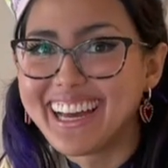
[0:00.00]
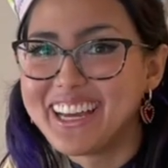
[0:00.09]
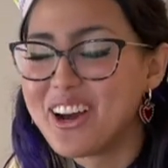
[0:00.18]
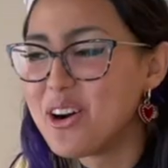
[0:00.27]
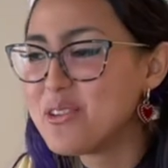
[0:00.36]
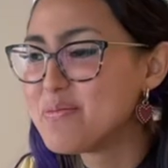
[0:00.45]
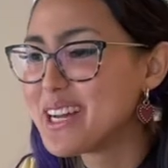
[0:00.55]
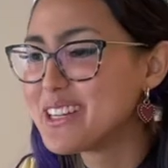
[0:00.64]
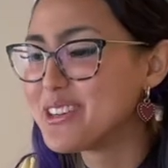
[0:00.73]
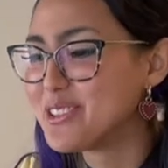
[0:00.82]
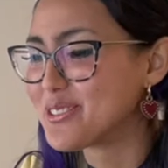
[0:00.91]
I hope I
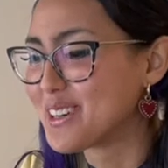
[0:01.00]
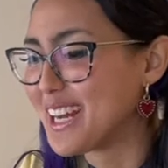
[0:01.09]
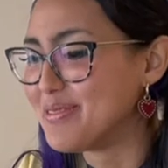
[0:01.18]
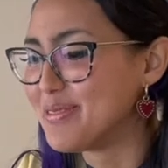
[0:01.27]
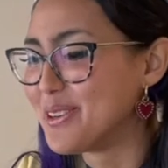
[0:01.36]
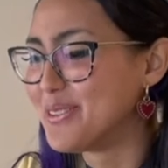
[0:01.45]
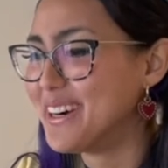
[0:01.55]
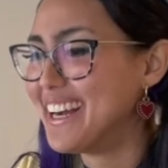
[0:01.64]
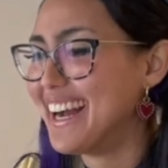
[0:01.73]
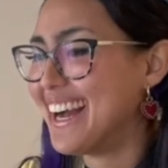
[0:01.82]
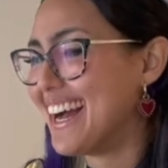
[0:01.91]
don't ramble.
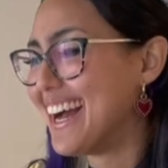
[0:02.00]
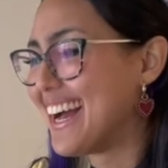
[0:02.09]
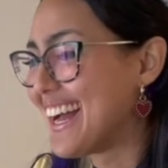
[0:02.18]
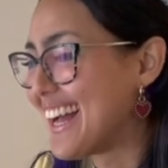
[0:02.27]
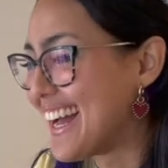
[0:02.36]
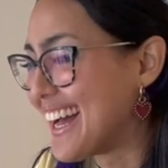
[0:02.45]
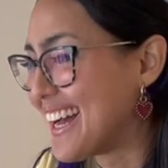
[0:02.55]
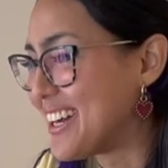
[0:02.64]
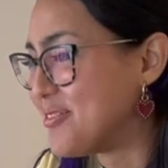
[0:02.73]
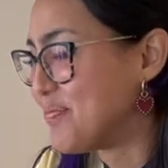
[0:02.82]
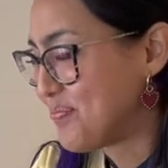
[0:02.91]
Um,
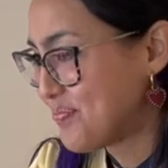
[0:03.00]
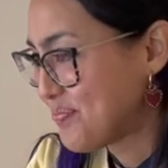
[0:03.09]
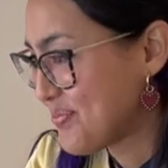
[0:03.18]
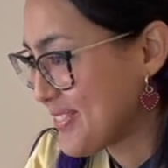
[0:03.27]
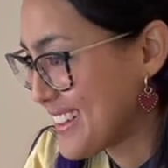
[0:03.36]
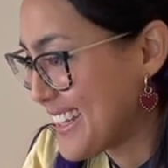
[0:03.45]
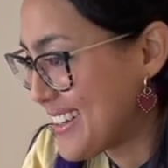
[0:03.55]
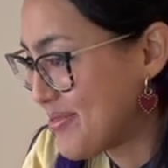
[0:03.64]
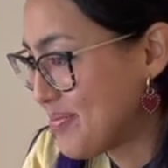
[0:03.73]
okay,